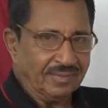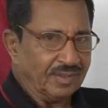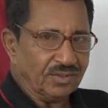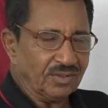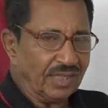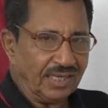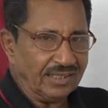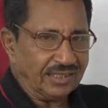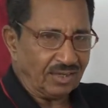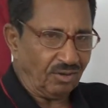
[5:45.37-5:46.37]
So that
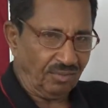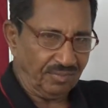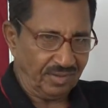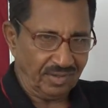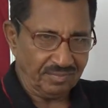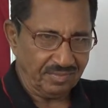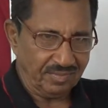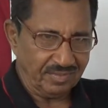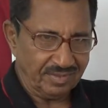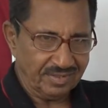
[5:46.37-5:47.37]
is the common.
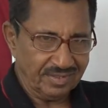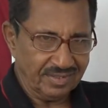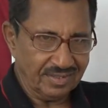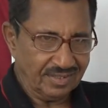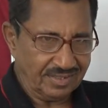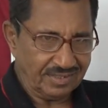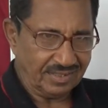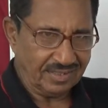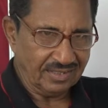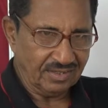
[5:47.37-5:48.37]
Understand?